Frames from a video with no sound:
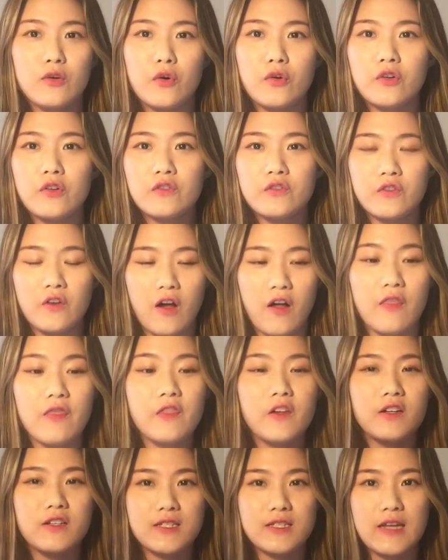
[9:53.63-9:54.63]
order to
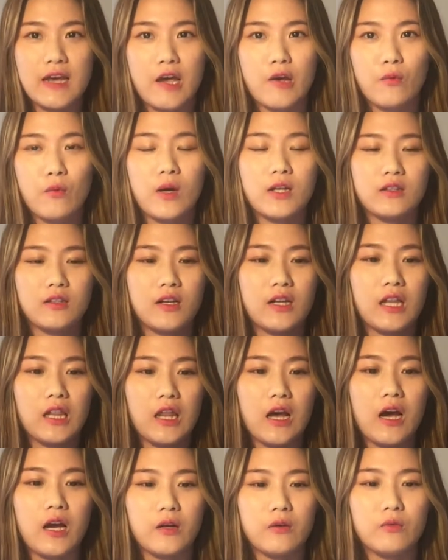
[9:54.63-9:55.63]
understand what the
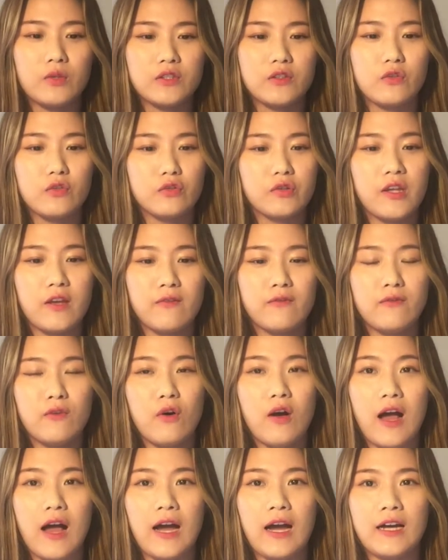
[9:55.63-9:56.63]
client was looking
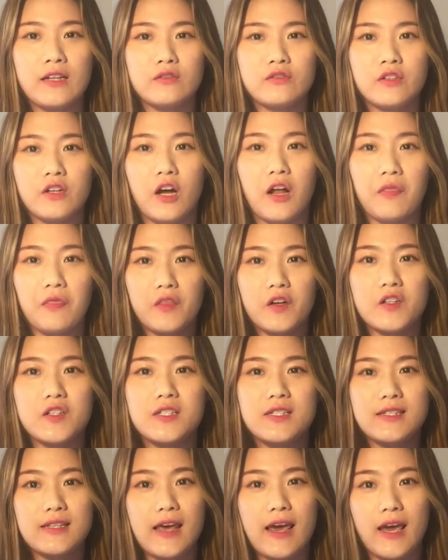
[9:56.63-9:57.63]
for, I had to
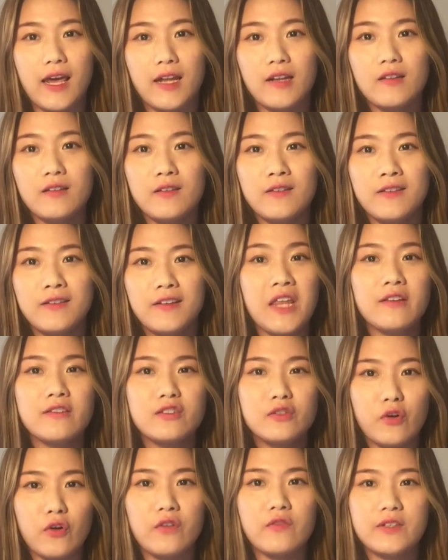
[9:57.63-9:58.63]
understand
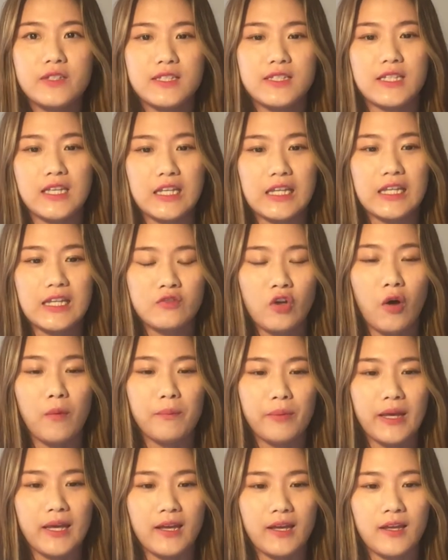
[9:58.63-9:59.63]
insolvency
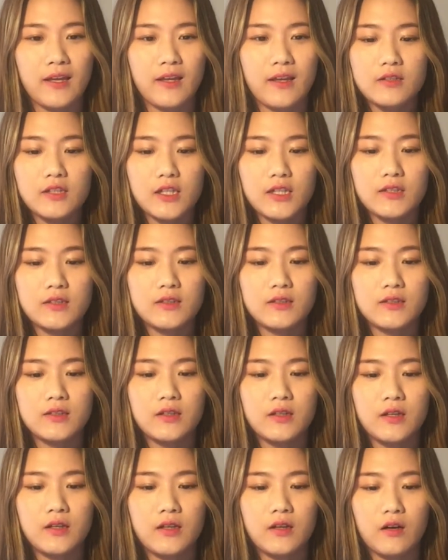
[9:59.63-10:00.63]
topic.
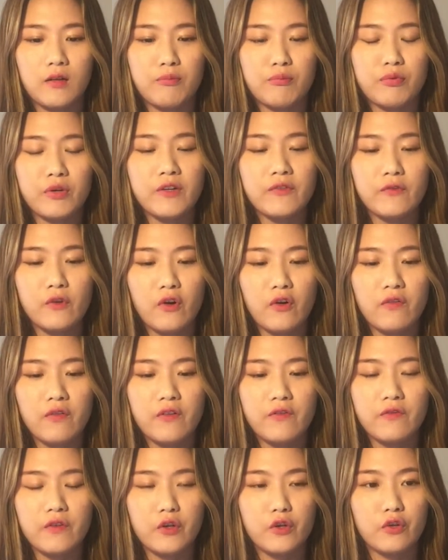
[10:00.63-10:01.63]
Just a brief
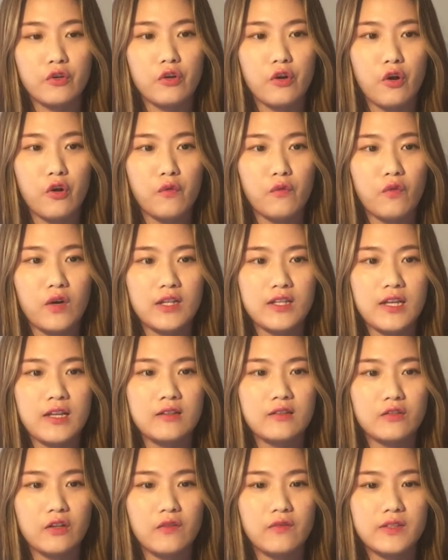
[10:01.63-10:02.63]
overview of what
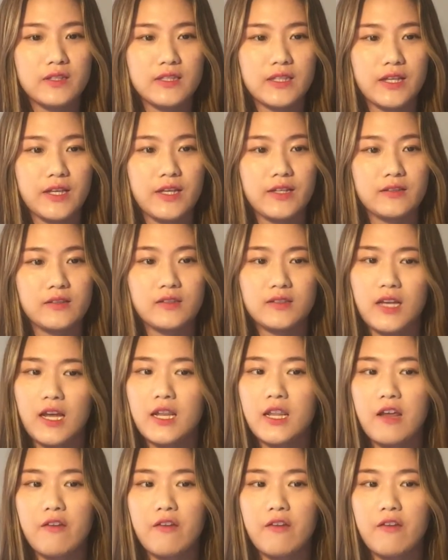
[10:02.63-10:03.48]
insolvency is, because I